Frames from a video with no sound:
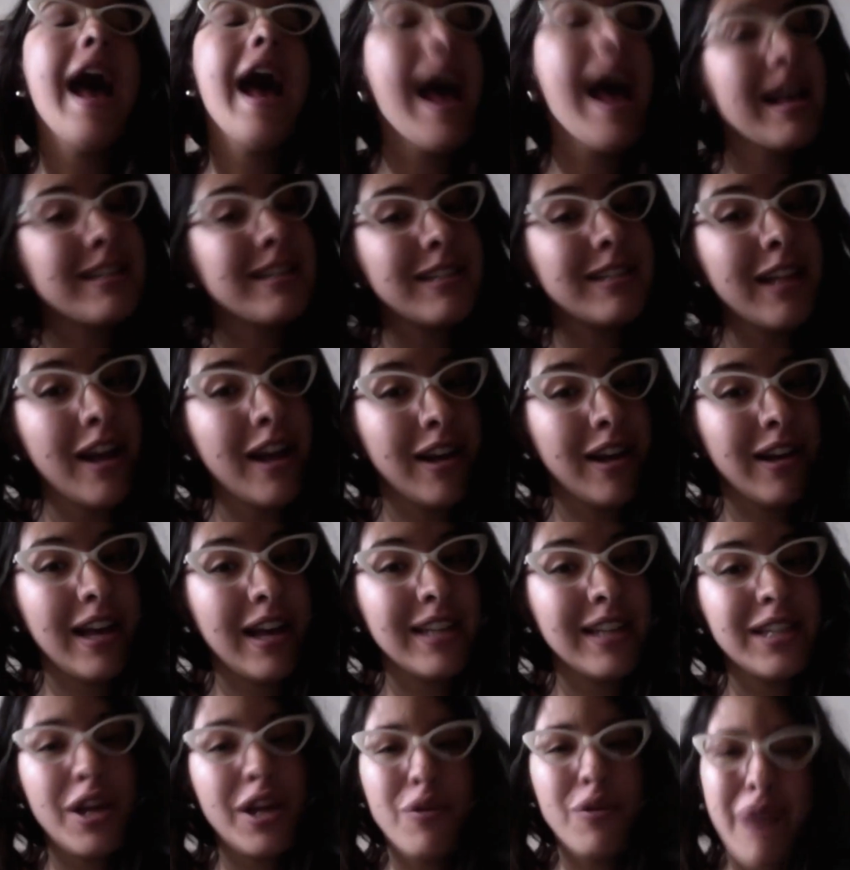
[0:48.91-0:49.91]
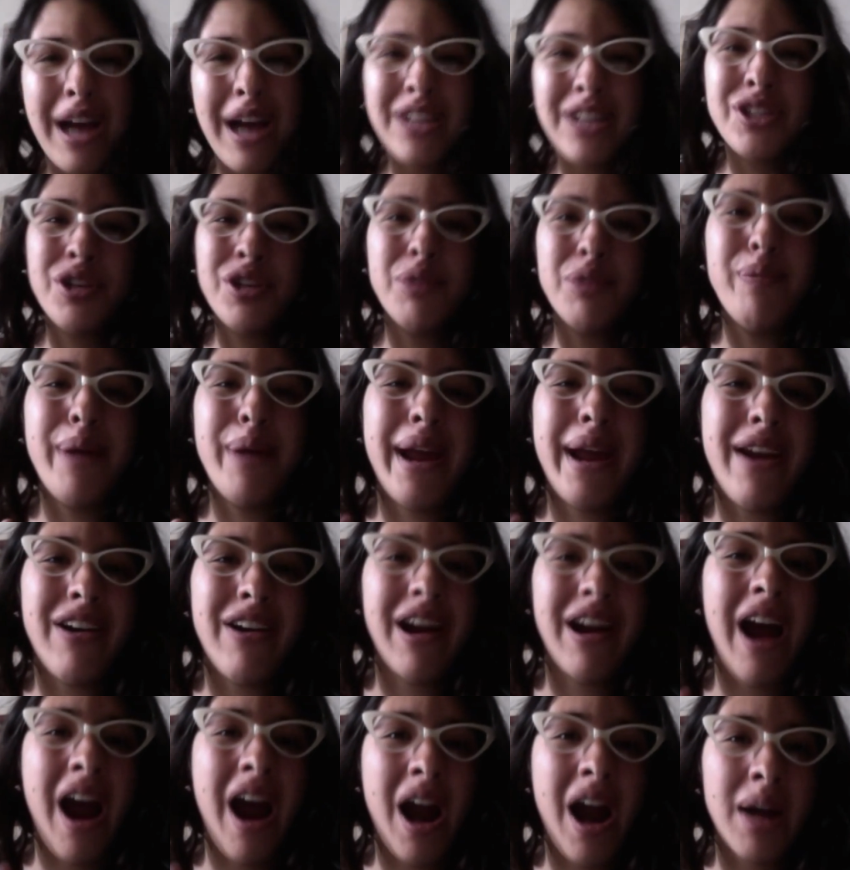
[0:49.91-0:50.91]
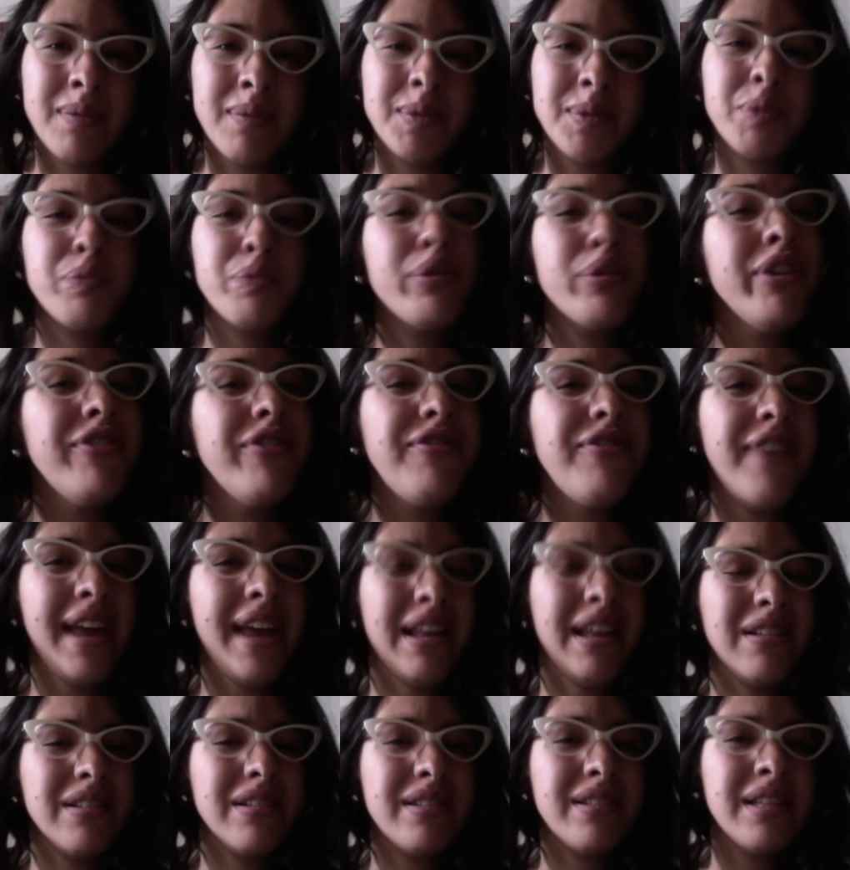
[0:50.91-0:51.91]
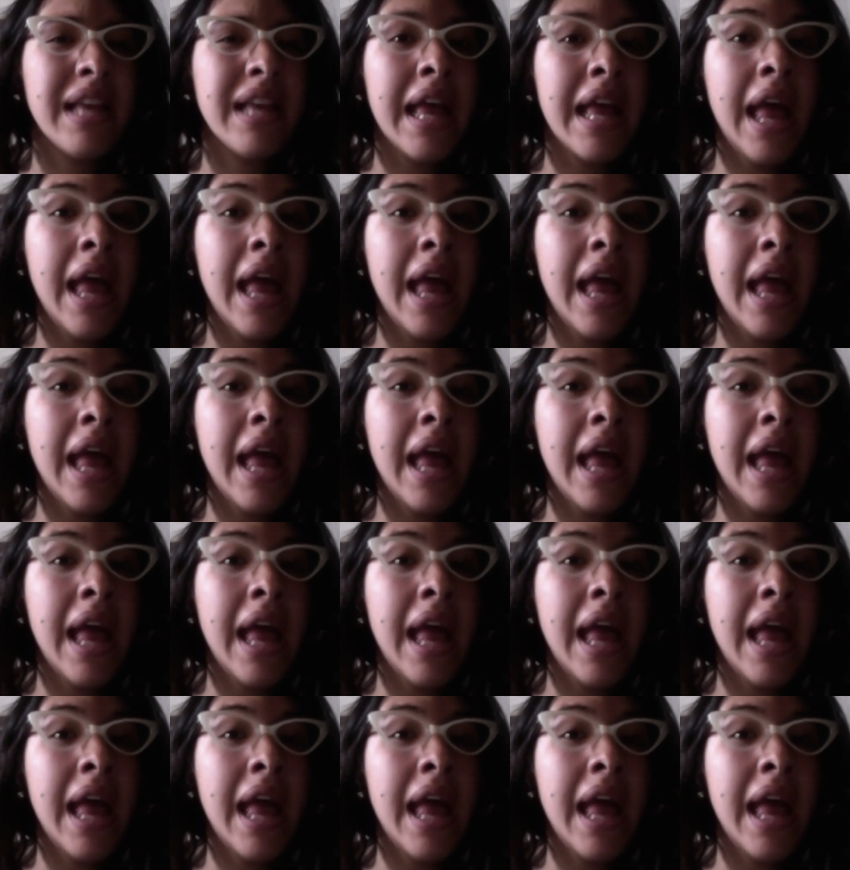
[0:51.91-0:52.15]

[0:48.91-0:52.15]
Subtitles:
As long as the right to bear arms prevails,